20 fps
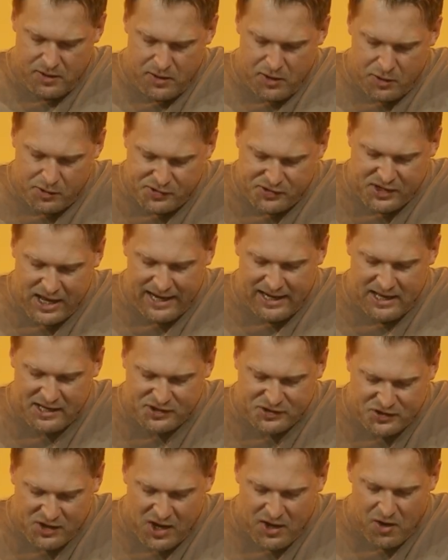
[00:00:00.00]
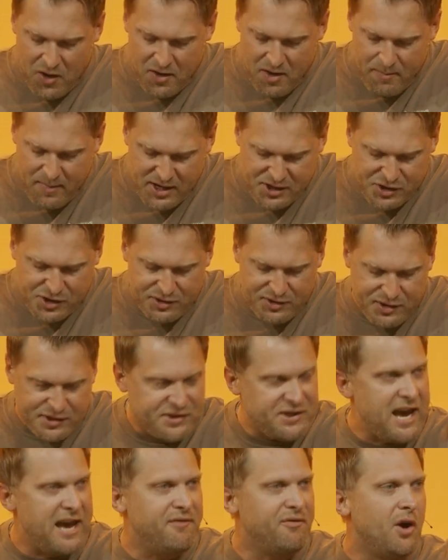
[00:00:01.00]
who sent his son on a mission to
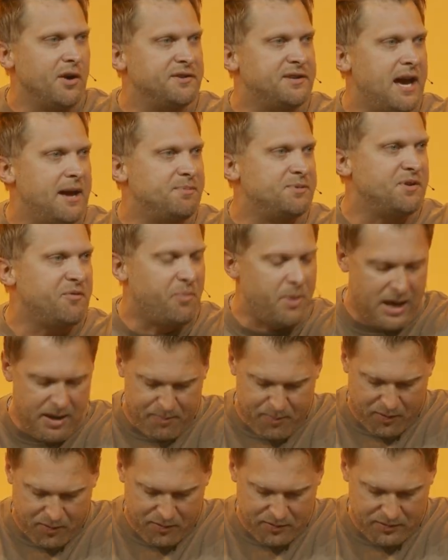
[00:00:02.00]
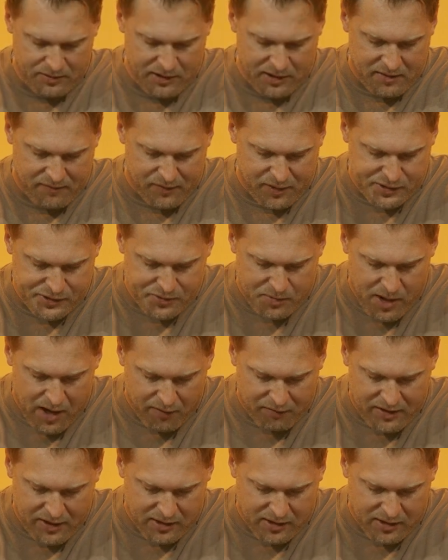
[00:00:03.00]
save all types of people. Look at verse 12.